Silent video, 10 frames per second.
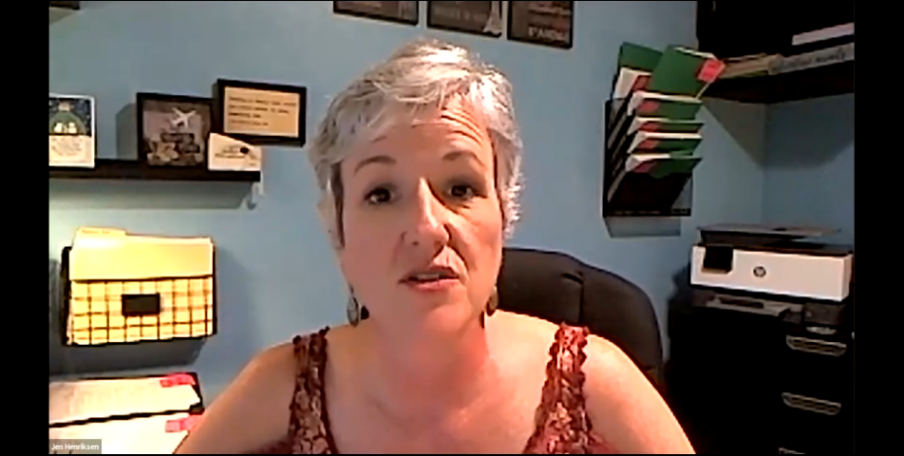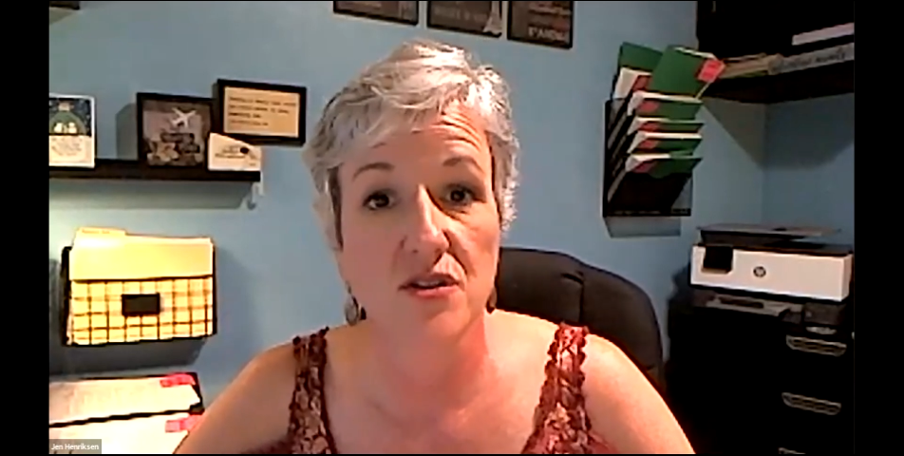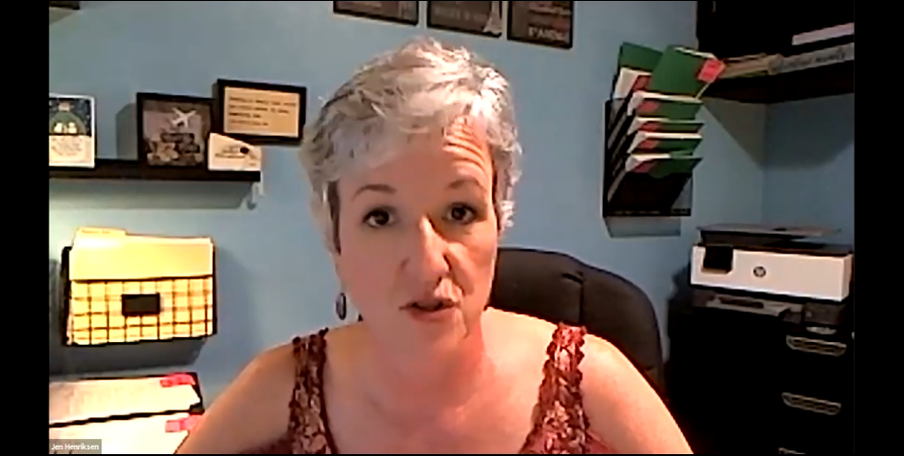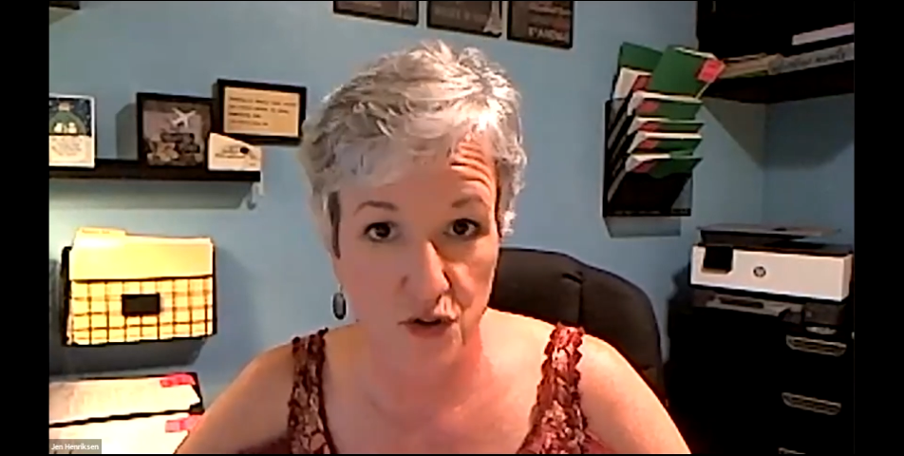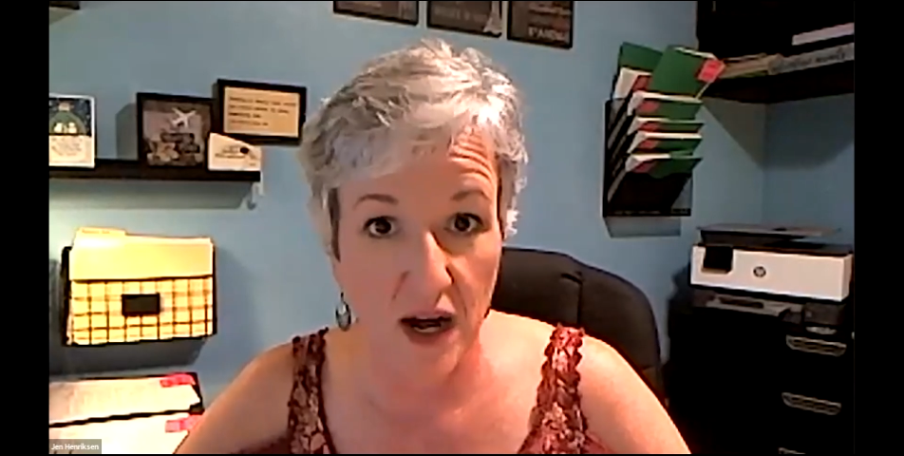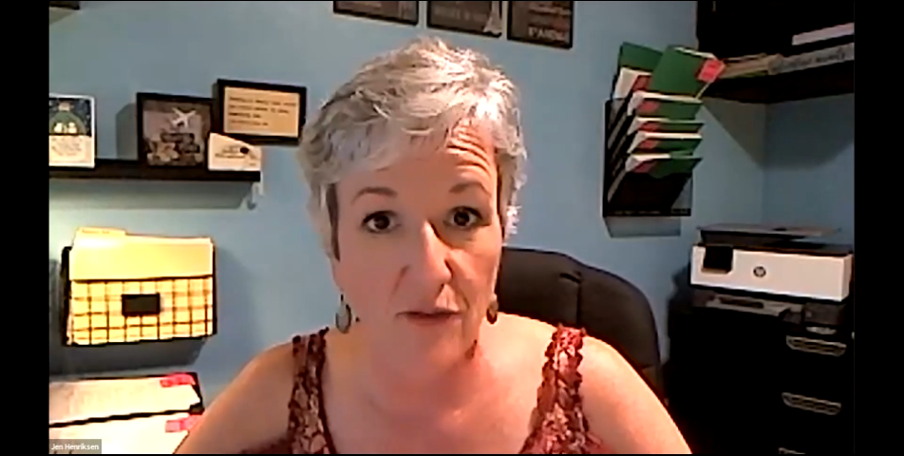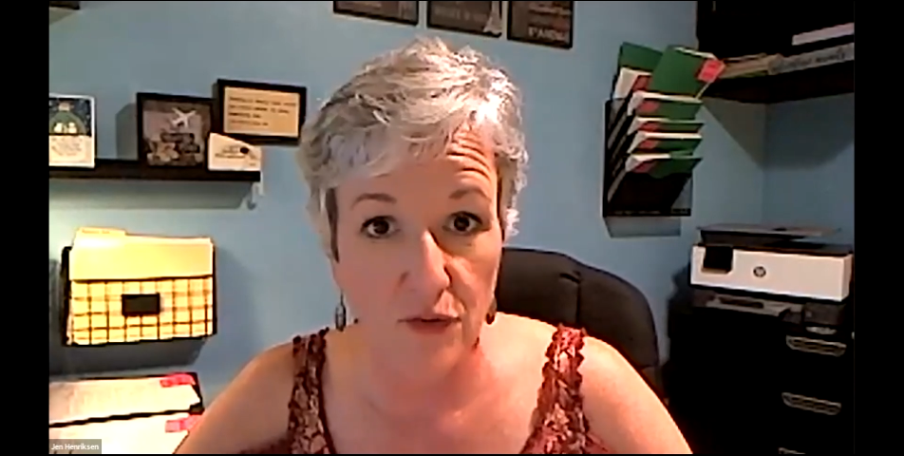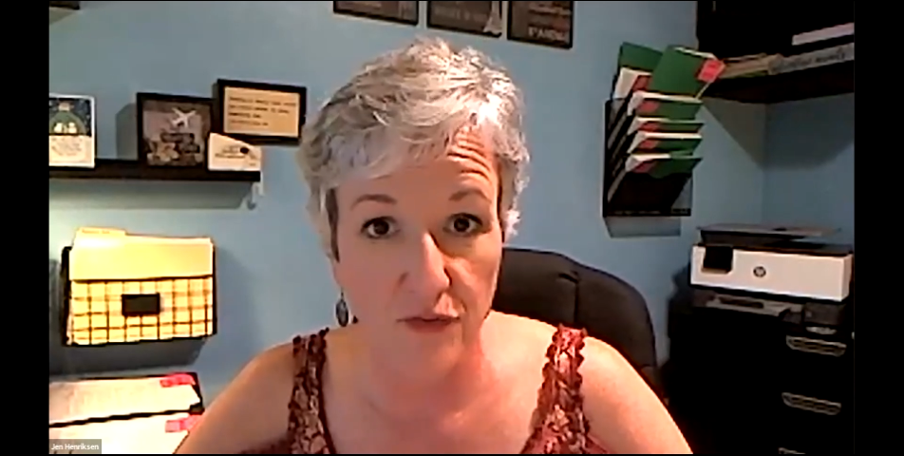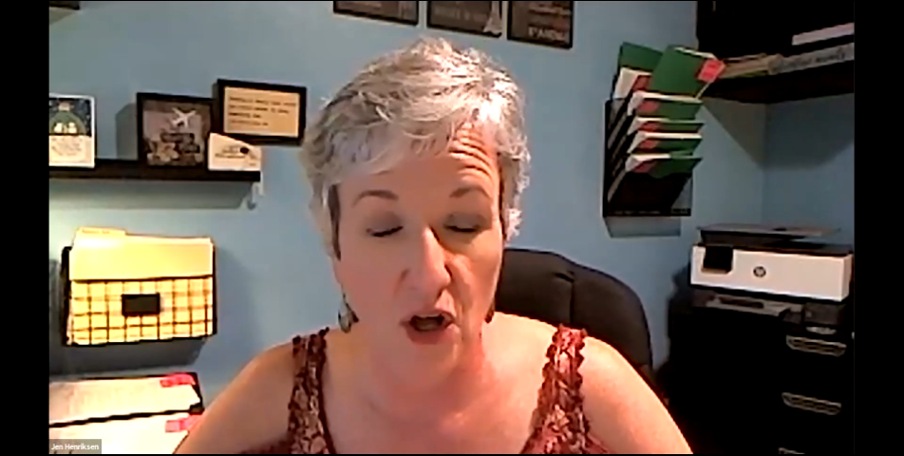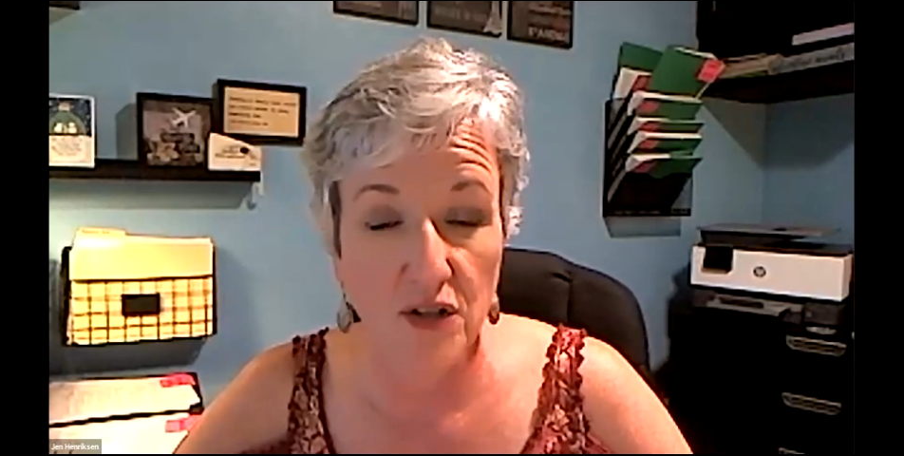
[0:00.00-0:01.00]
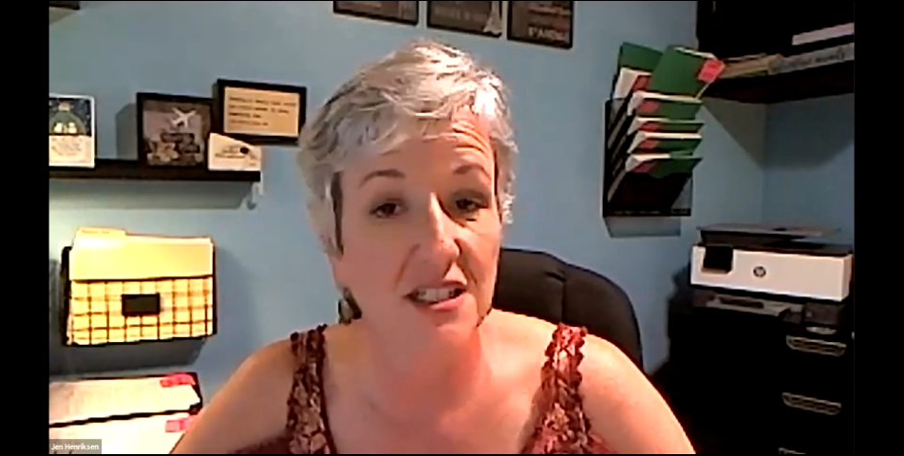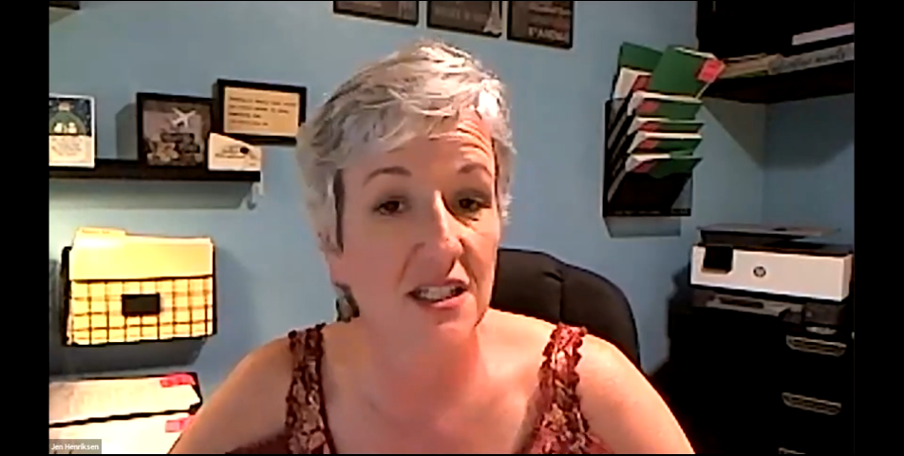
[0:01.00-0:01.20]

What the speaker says: to their travel vault